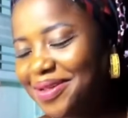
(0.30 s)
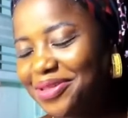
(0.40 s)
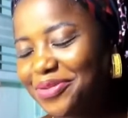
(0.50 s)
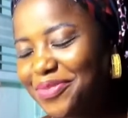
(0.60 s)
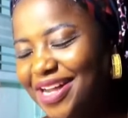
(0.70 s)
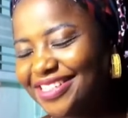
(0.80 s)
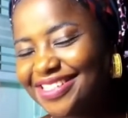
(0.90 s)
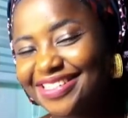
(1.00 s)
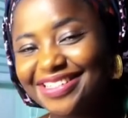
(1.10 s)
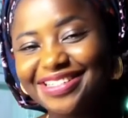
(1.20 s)
Your
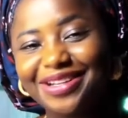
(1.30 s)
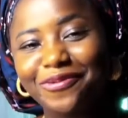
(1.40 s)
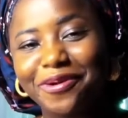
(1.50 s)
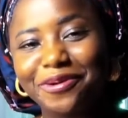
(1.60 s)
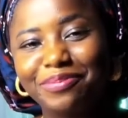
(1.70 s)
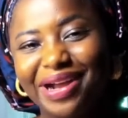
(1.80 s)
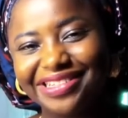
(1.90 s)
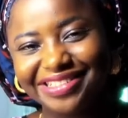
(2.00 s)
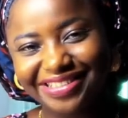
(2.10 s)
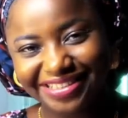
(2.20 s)
Majesties, welcome
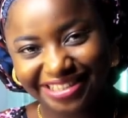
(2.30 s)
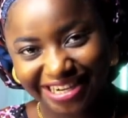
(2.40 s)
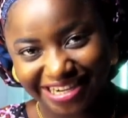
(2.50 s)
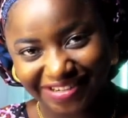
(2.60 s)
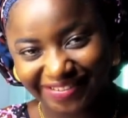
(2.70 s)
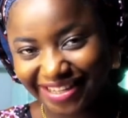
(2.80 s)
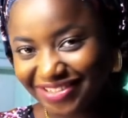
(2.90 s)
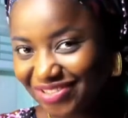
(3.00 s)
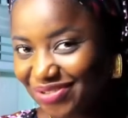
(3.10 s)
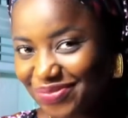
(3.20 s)
back to the channel. Thank
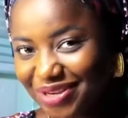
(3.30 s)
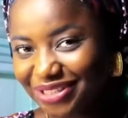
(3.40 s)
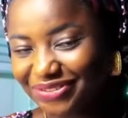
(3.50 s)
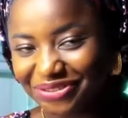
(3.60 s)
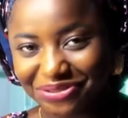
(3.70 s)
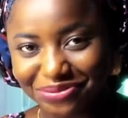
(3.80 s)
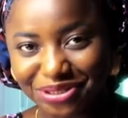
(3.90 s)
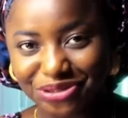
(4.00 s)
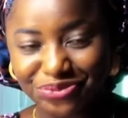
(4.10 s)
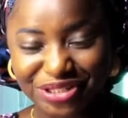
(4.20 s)
you so much for
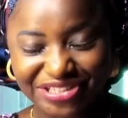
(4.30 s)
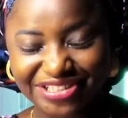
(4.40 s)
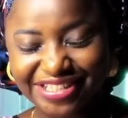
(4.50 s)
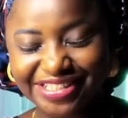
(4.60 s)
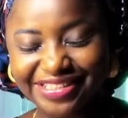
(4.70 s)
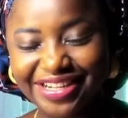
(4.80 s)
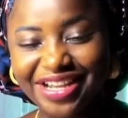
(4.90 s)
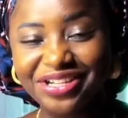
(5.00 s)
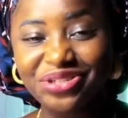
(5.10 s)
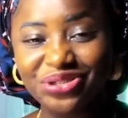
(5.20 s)
always returning.
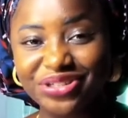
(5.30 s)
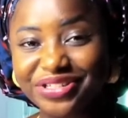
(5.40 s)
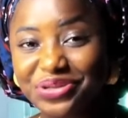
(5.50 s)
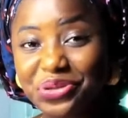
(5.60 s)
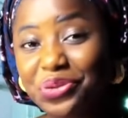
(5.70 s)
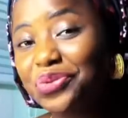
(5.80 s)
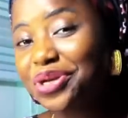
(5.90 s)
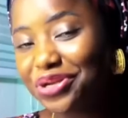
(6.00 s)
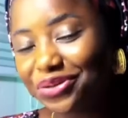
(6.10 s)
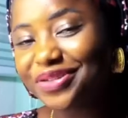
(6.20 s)
Trust you
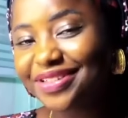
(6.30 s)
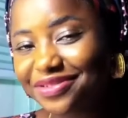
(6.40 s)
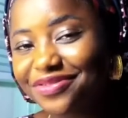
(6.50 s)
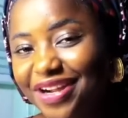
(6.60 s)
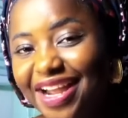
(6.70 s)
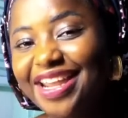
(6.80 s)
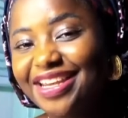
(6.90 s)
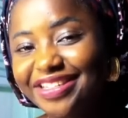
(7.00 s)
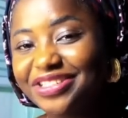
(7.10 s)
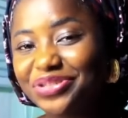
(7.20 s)
and yours are
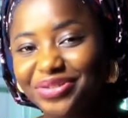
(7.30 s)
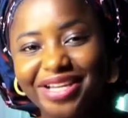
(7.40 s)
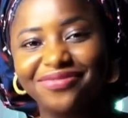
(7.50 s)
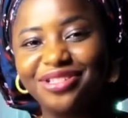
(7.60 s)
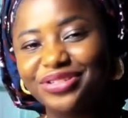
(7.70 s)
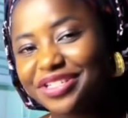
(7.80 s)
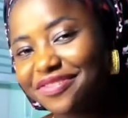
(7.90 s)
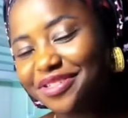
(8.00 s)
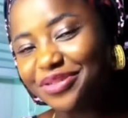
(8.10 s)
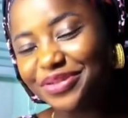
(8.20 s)
fine and you're loving
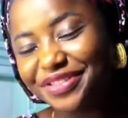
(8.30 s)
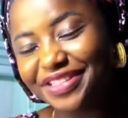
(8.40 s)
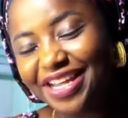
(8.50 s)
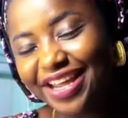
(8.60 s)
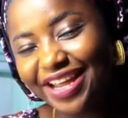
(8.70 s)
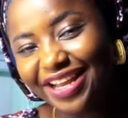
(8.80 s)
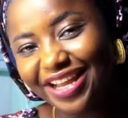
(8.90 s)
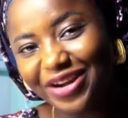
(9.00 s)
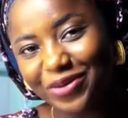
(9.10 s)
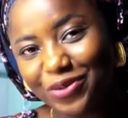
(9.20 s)
yourself and others
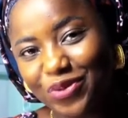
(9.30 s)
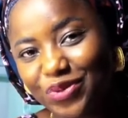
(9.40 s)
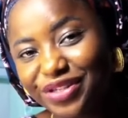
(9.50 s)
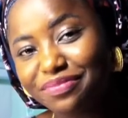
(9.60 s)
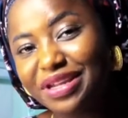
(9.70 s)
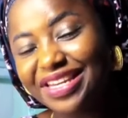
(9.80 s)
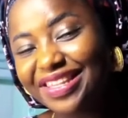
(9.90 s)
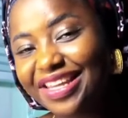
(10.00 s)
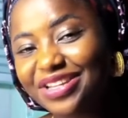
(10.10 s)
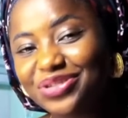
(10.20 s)
like always. Many
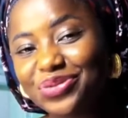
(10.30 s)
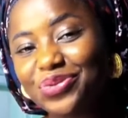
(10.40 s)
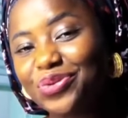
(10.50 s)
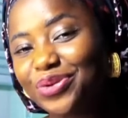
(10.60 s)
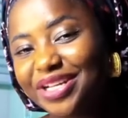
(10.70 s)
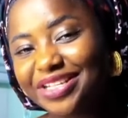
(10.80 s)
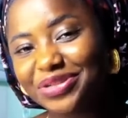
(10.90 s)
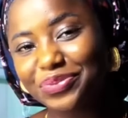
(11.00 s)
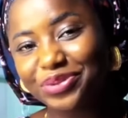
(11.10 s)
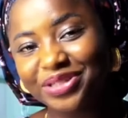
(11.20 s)
thanks to all our
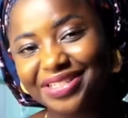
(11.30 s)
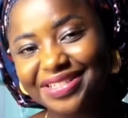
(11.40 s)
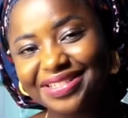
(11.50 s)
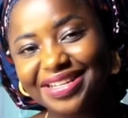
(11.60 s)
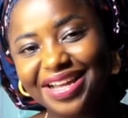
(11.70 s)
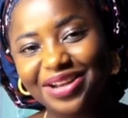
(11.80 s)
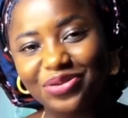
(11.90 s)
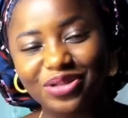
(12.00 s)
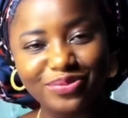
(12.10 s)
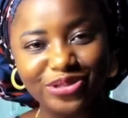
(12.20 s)
supporters, our
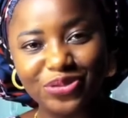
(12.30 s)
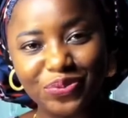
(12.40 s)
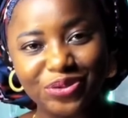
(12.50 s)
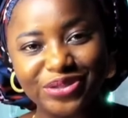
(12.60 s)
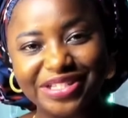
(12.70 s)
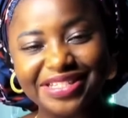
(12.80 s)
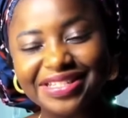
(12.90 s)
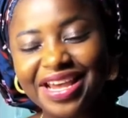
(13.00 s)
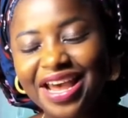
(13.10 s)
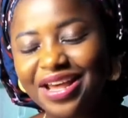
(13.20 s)
anonymous supporters,
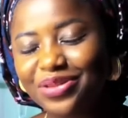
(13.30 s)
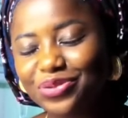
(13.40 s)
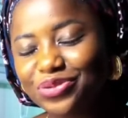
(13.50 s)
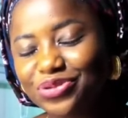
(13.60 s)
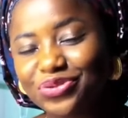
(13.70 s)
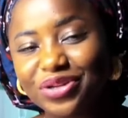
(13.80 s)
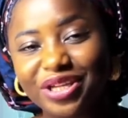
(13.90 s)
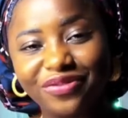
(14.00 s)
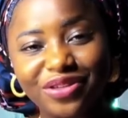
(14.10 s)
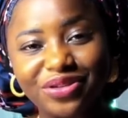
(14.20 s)
those who
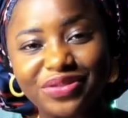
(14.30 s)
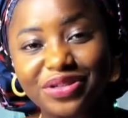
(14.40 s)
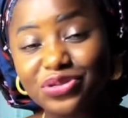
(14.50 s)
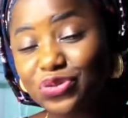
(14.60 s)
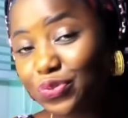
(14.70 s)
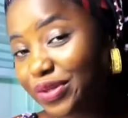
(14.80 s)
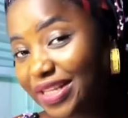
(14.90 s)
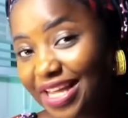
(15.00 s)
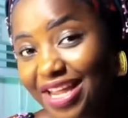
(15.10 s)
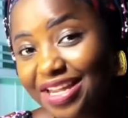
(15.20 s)
give us super
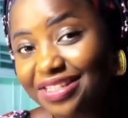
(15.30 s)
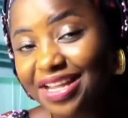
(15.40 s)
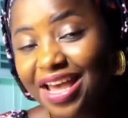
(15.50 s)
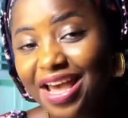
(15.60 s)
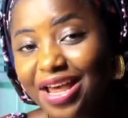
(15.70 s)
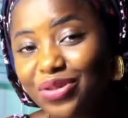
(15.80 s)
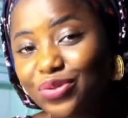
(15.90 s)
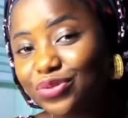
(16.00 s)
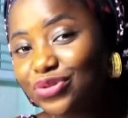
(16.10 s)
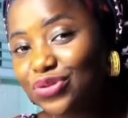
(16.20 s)
thanks,
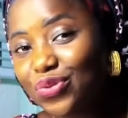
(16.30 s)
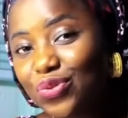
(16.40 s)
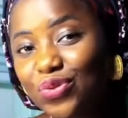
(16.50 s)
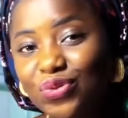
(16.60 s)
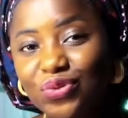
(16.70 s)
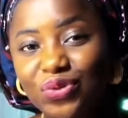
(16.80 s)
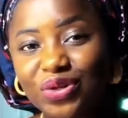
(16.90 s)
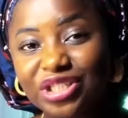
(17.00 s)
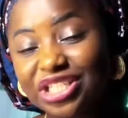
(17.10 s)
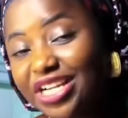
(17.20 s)
those who
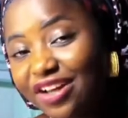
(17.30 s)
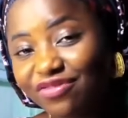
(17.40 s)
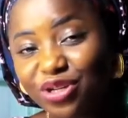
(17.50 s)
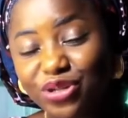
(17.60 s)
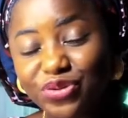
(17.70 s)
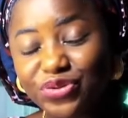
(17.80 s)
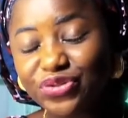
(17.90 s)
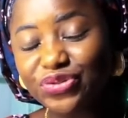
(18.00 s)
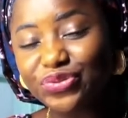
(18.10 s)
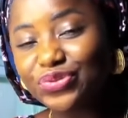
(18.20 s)
share
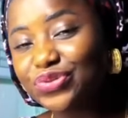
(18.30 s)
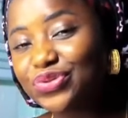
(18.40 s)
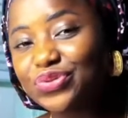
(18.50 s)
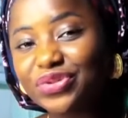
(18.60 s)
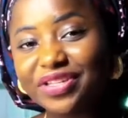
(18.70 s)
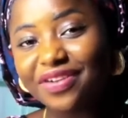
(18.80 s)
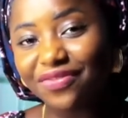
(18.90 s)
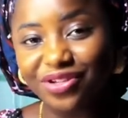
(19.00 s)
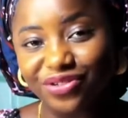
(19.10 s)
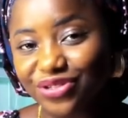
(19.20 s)
videos, those who give our
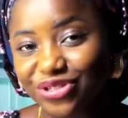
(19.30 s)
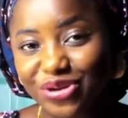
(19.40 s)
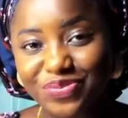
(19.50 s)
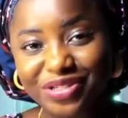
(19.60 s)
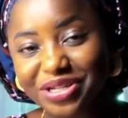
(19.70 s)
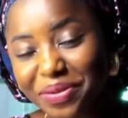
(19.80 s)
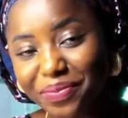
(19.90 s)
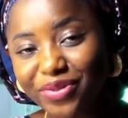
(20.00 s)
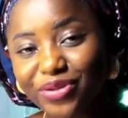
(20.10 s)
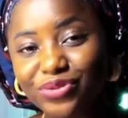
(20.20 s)
videos thumbs up,
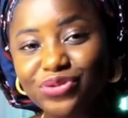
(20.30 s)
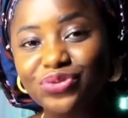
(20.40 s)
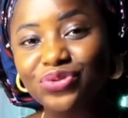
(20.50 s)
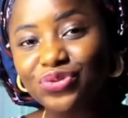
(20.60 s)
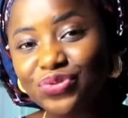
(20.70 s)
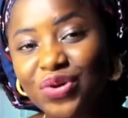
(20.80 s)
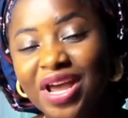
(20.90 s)
those who do